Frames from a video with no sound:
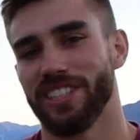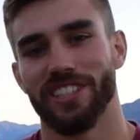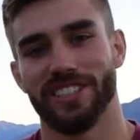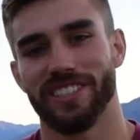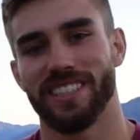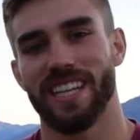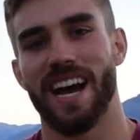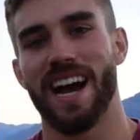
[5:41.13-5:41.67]

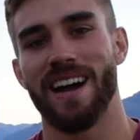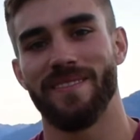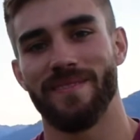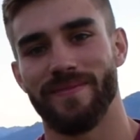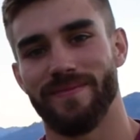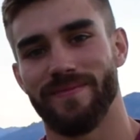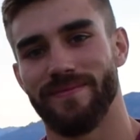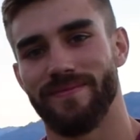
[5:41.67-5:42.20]
years' time.
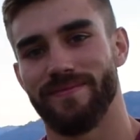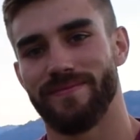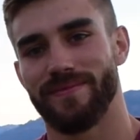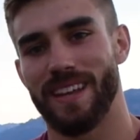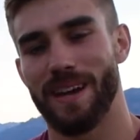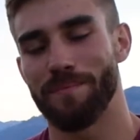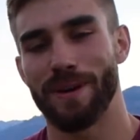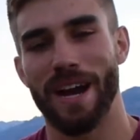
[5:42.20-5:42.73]

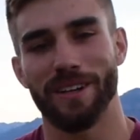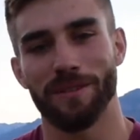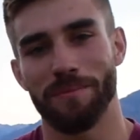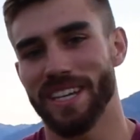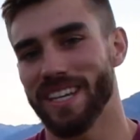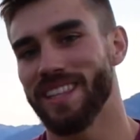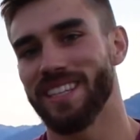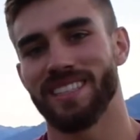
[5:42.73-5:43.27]
I'm proud to
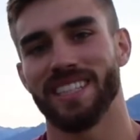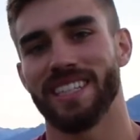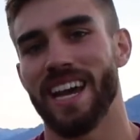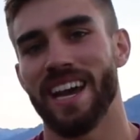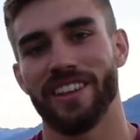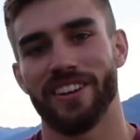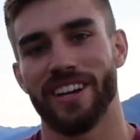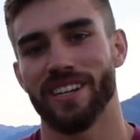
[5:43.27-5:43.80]
be in this
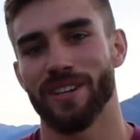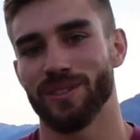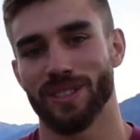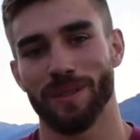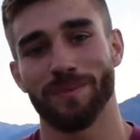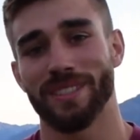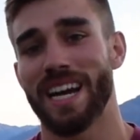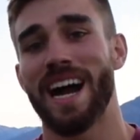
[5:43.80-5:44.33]
together. I know
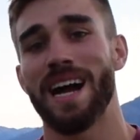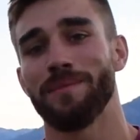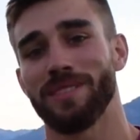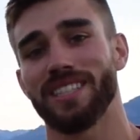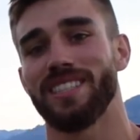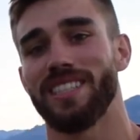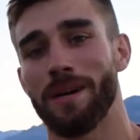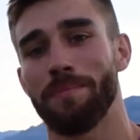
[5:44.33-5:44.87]
sometimes
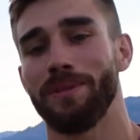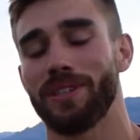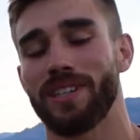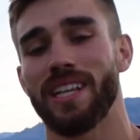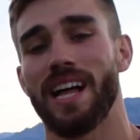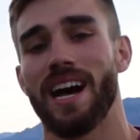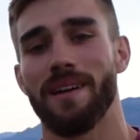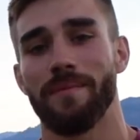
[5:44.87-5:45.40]
it's an uphill
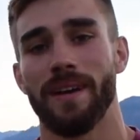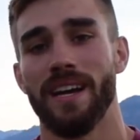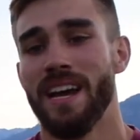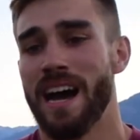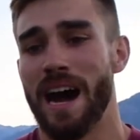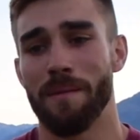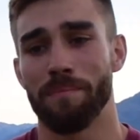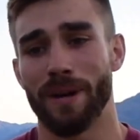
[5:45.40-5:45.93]
climb.
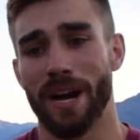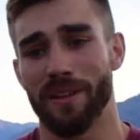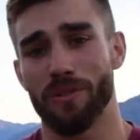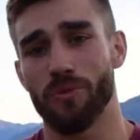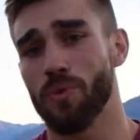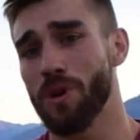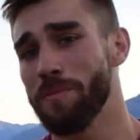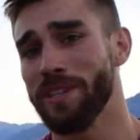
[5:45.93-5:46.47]
I'm proud of the
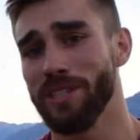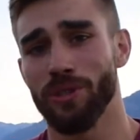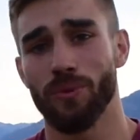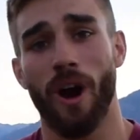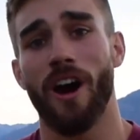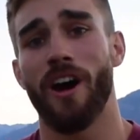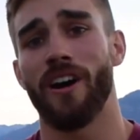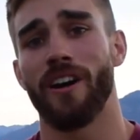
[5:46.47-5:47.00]
woman you
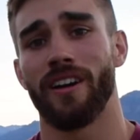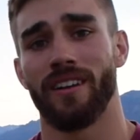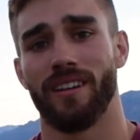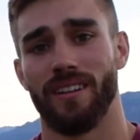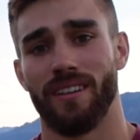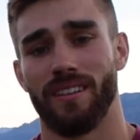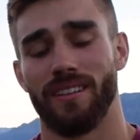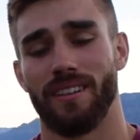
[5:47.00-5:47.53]
are.
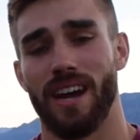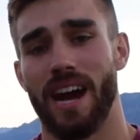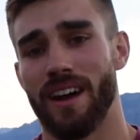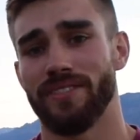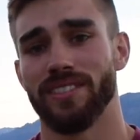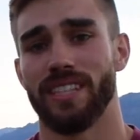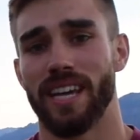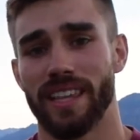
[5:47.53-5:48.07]
I
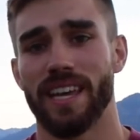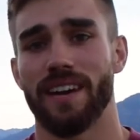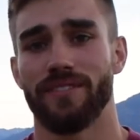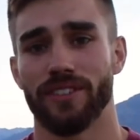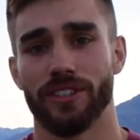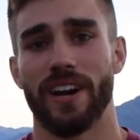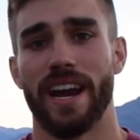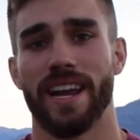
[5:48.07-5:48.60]
often take that
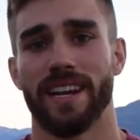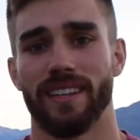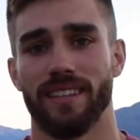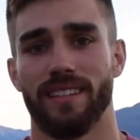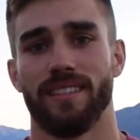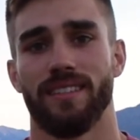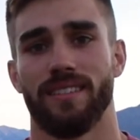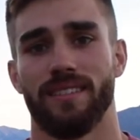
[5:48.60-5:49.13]
for granted.
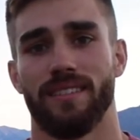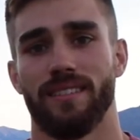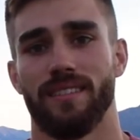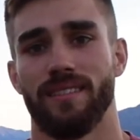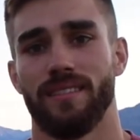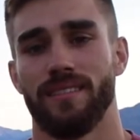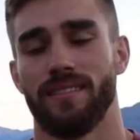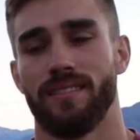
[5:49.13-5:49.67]

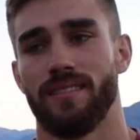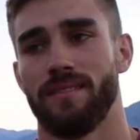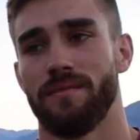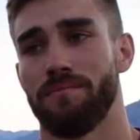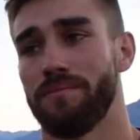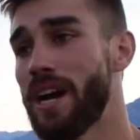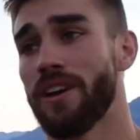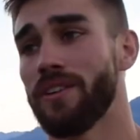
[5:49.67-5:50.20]

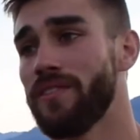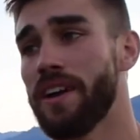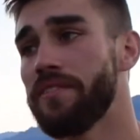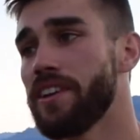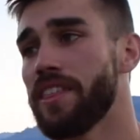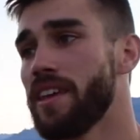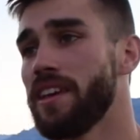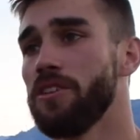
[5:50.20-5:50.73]
Proud of
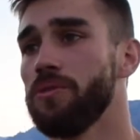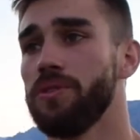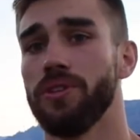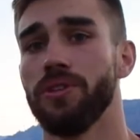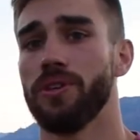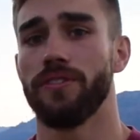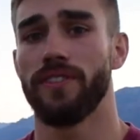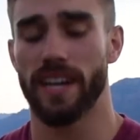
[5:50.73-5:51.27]
everything you
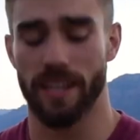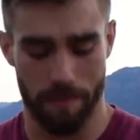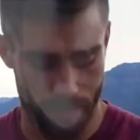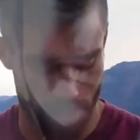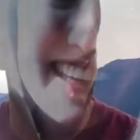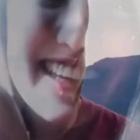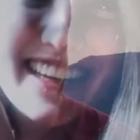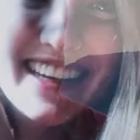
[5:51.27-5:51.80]
do, if I can
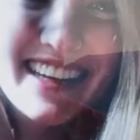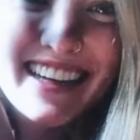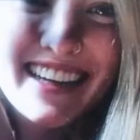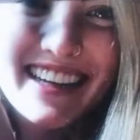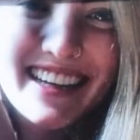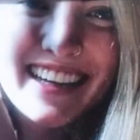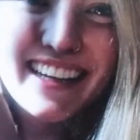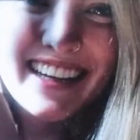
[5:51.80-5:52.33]
be so candid.